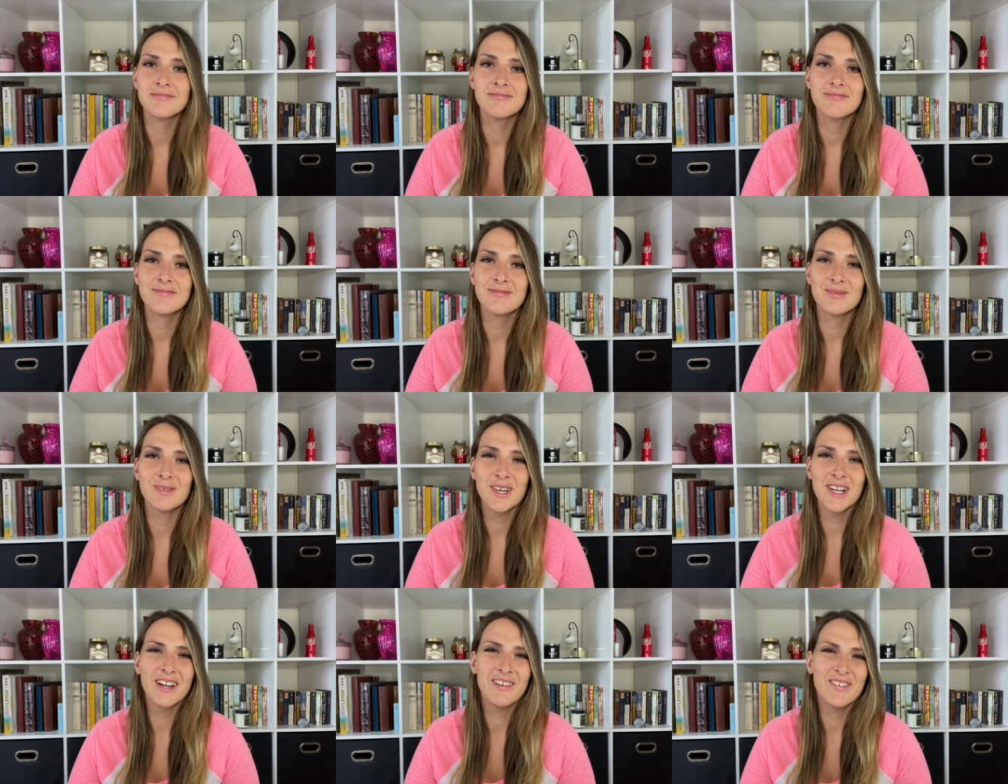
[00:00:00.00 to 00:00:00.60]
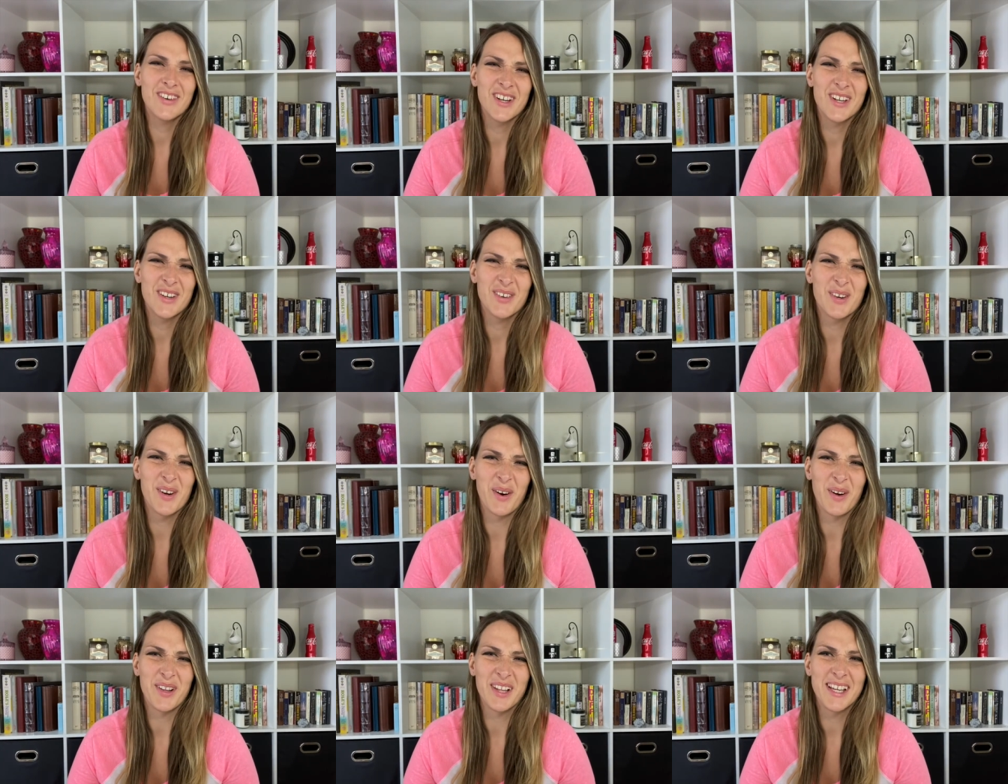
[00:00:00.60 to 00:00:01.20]
whatever you
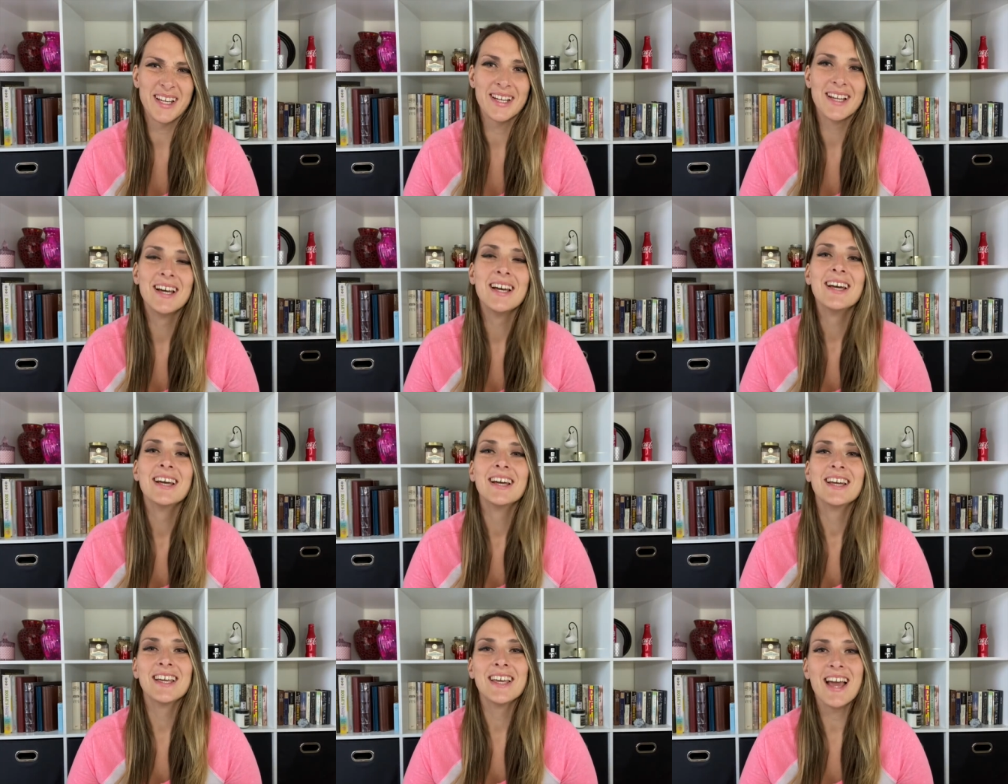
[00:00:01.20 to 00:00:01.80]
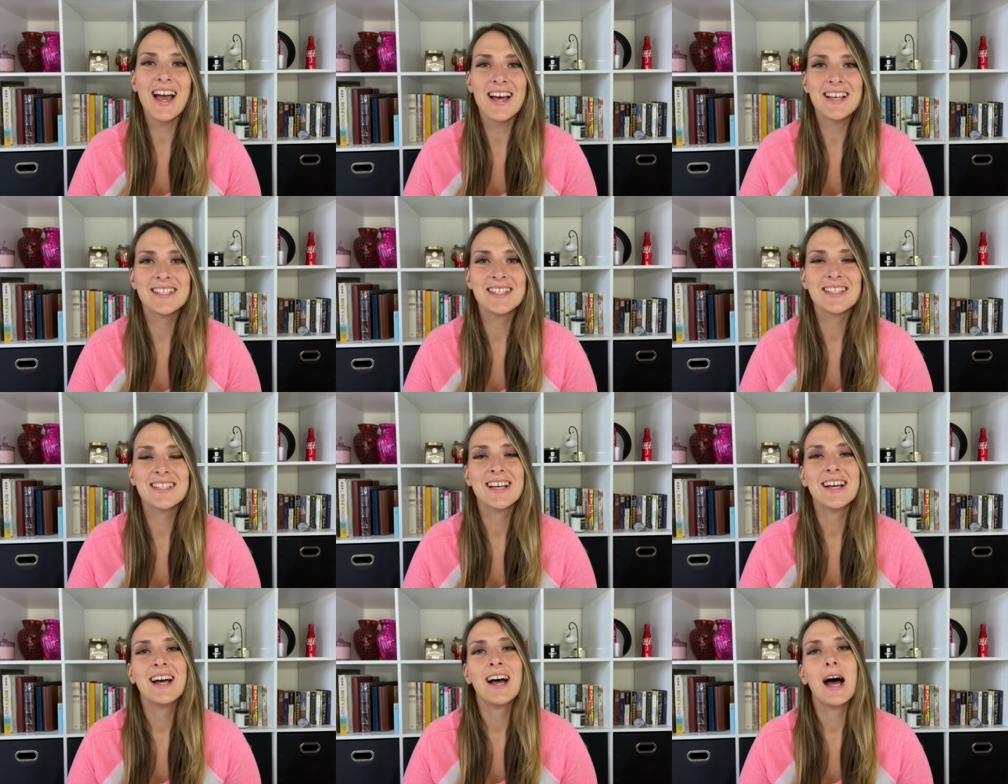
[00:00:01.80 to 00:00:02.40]
call it. Yes,
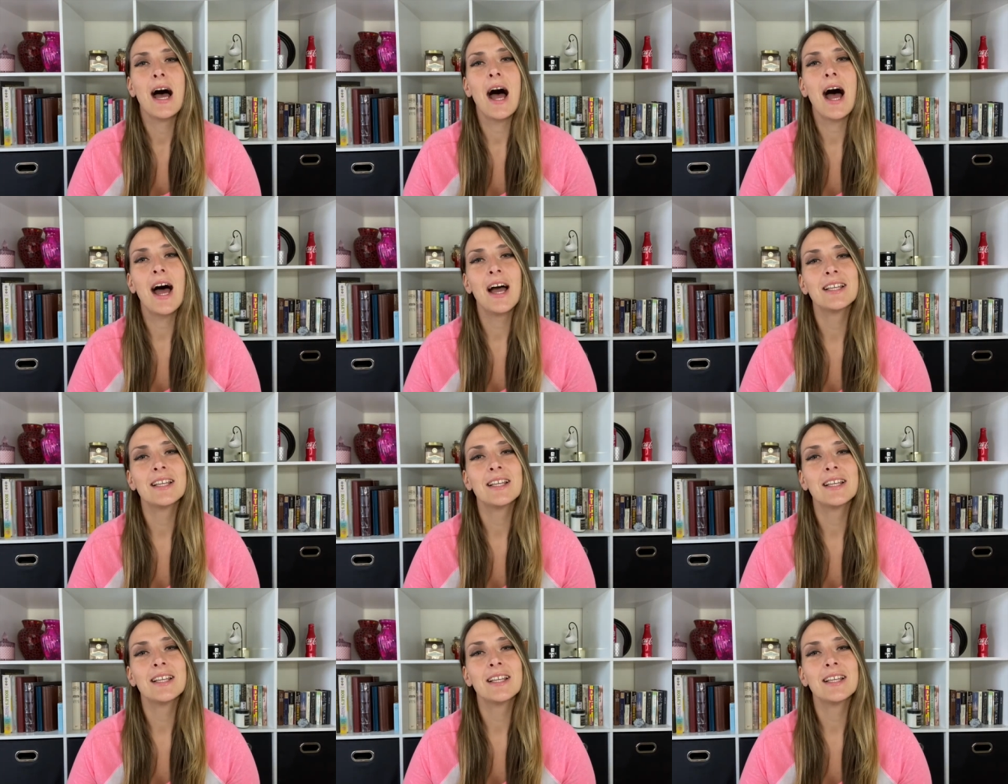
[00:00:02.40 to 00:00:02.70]
I